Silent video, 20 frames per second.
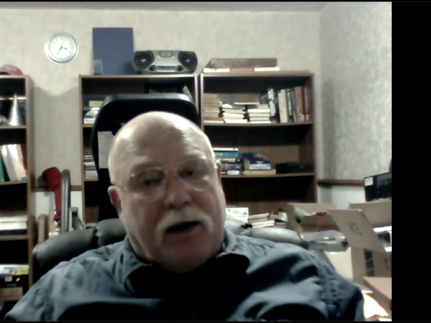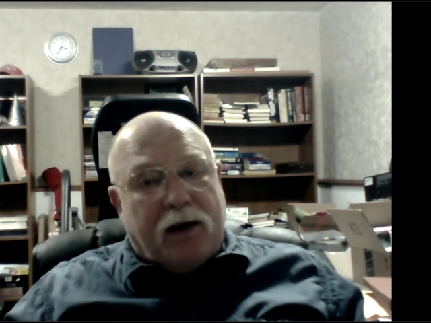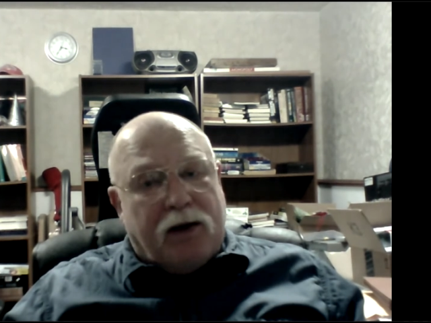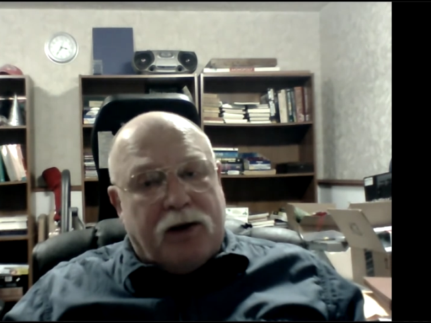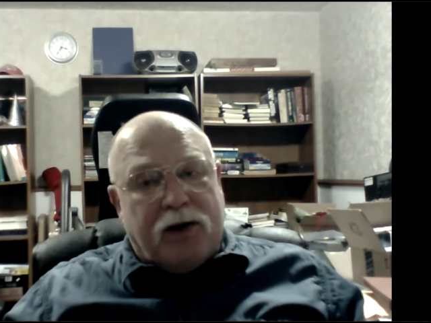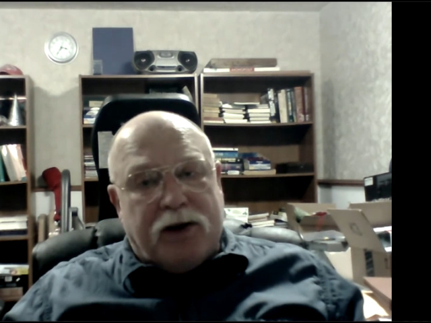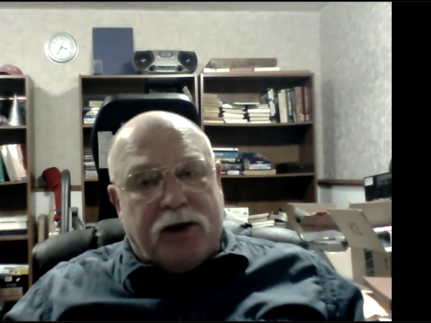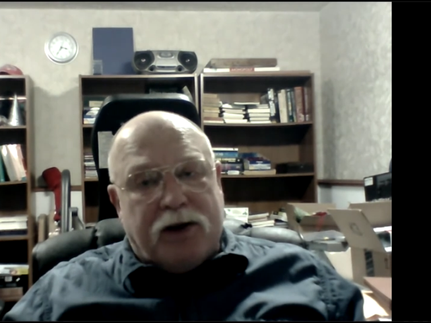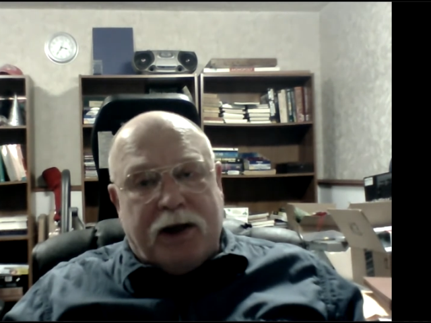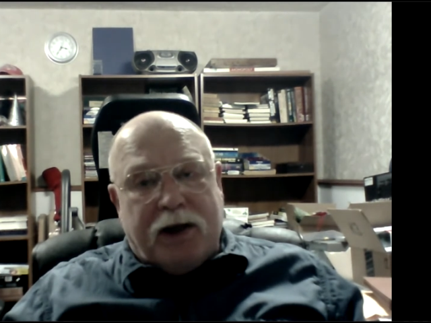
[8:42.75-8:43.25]
you
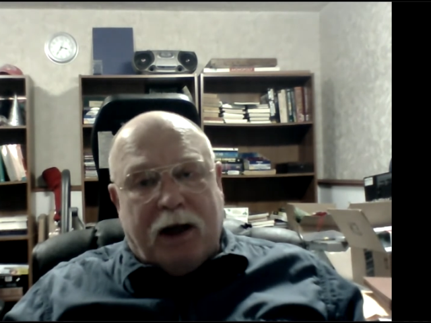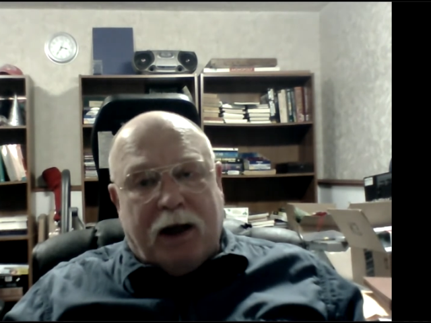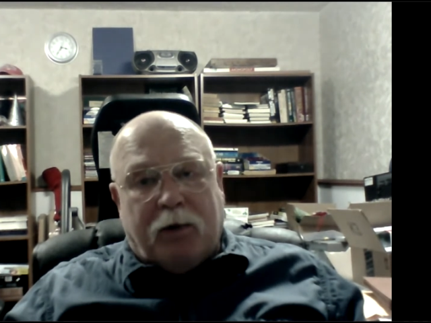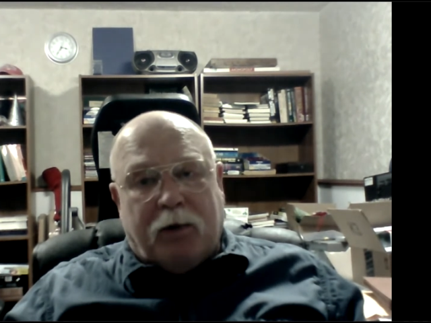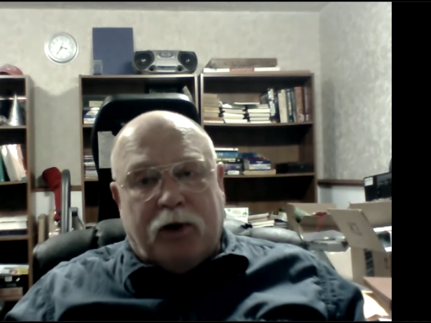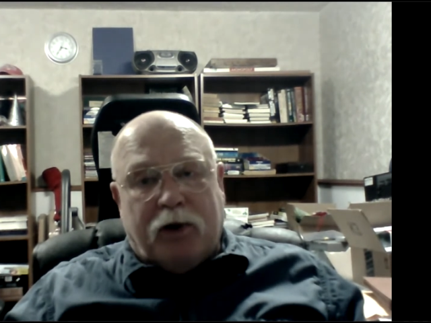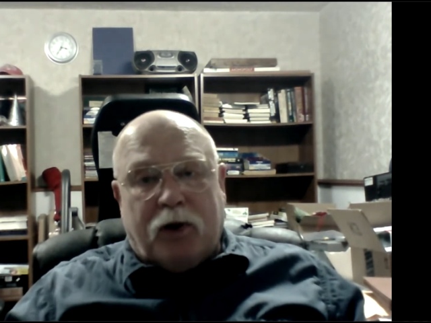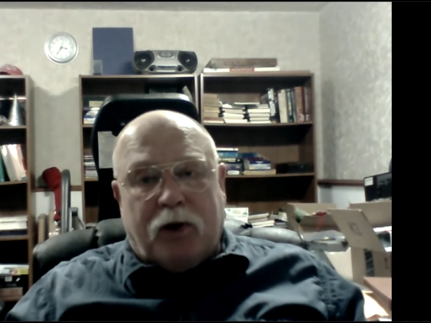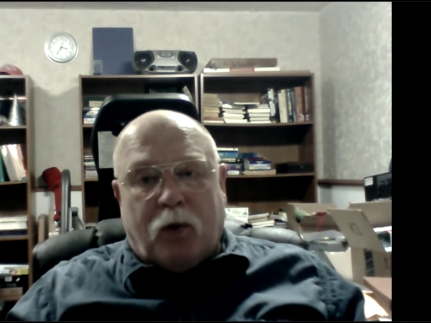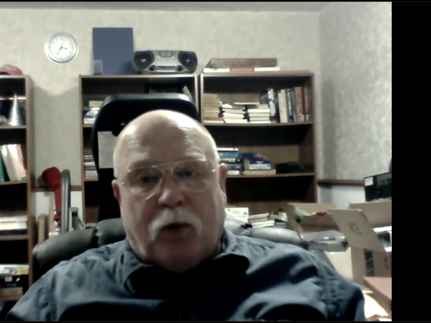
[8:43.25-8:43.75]
just
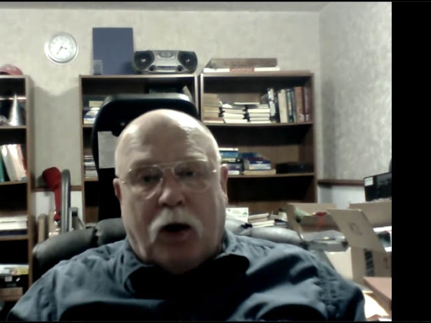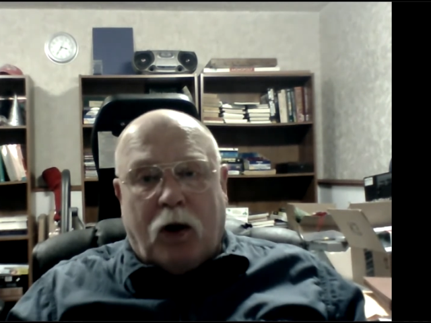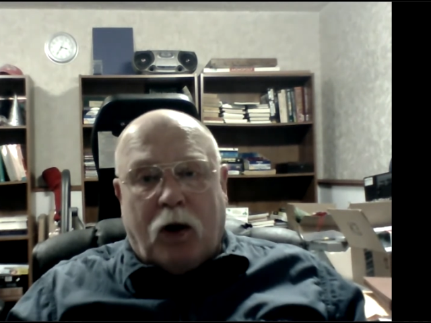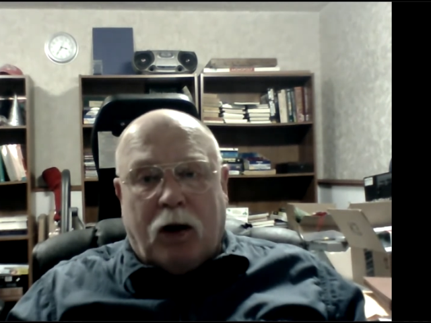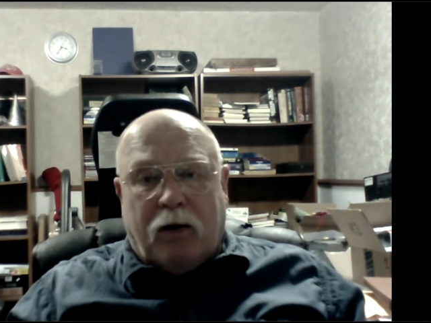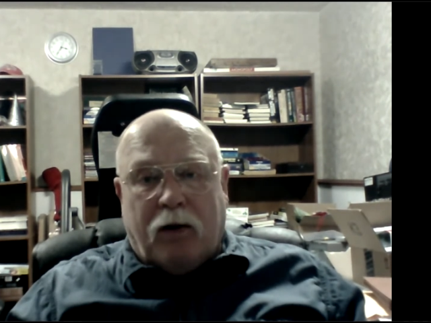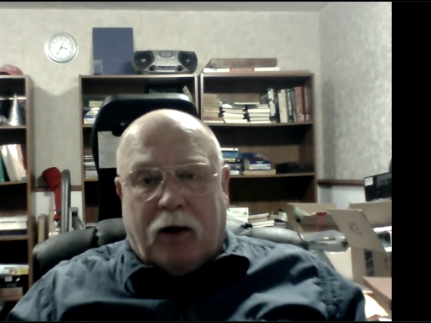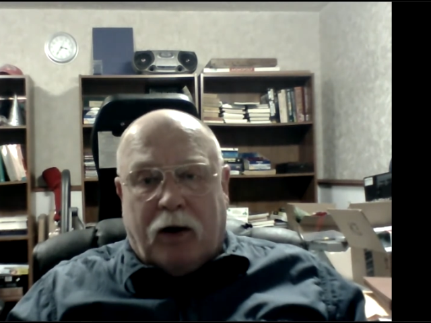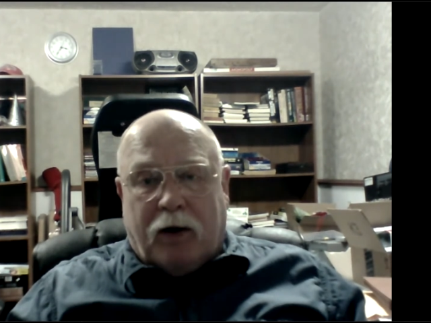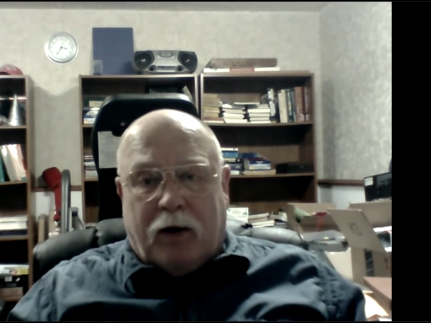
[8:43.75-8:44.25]
doubled your
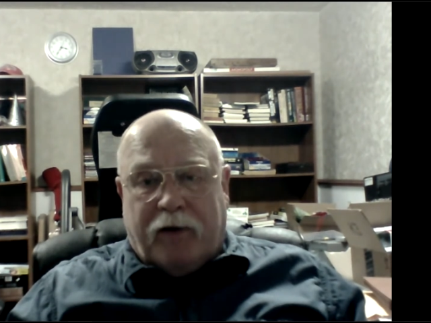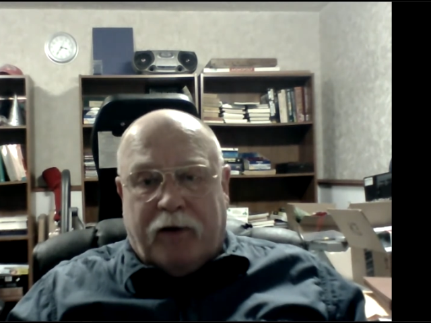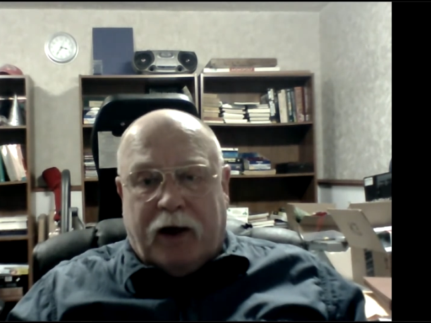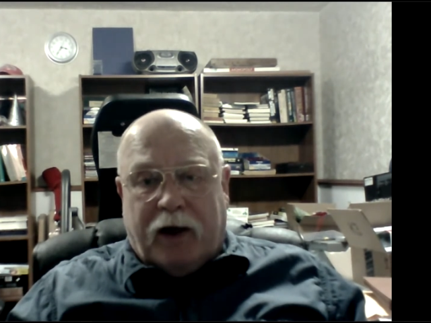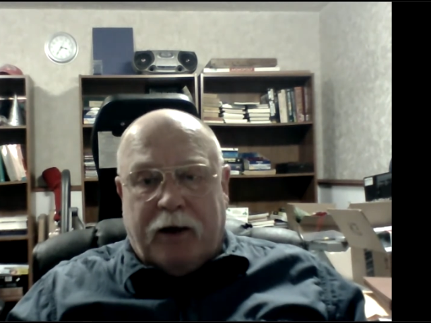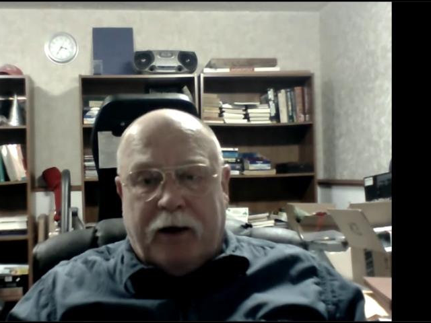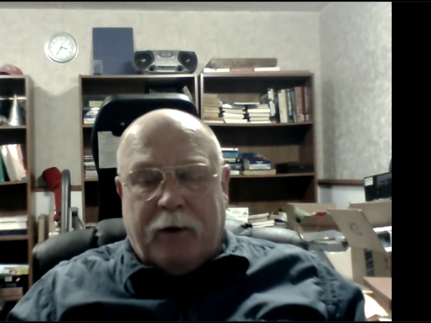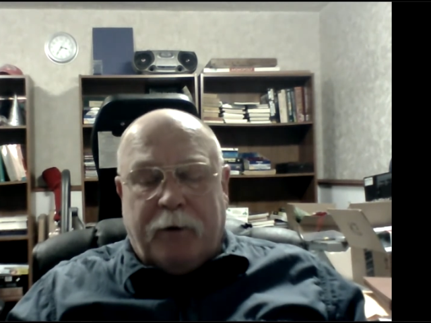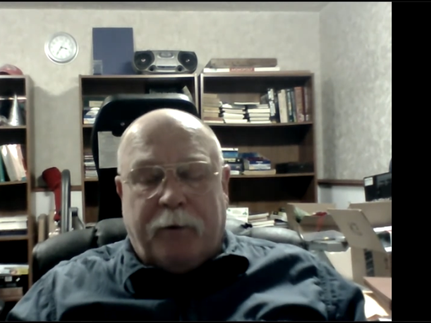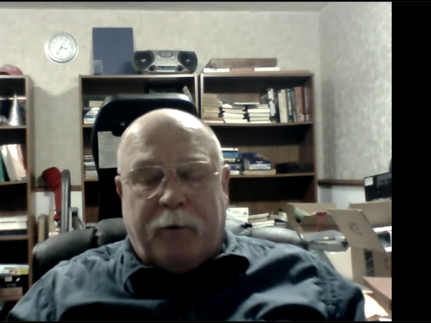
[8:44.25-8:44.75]
wall R
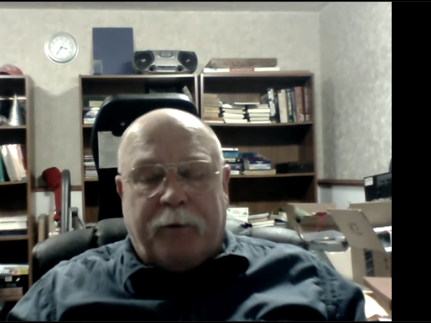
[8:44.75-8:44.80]
value.